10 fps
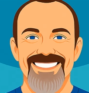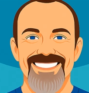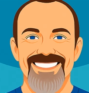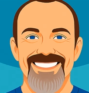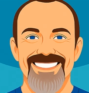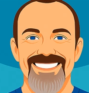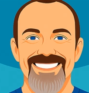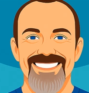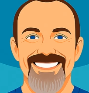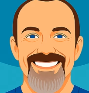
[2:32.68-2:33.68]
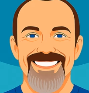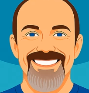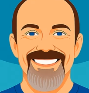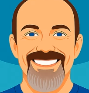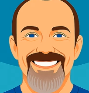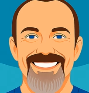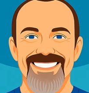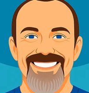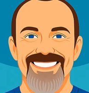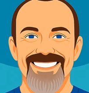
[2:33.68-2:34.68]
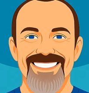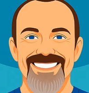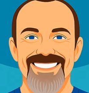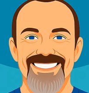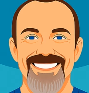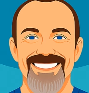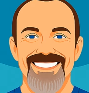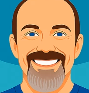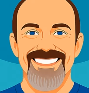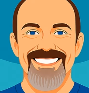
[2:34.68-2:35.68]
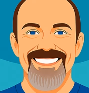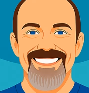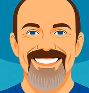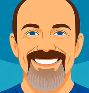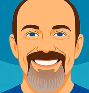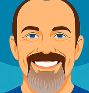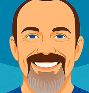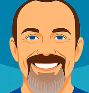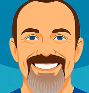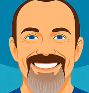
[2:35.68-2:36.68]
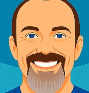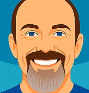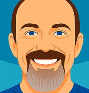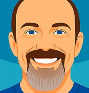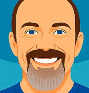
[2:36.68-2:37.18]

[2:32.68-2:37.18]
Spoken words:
And here's the thing. Your course students are doing the exact same calculation.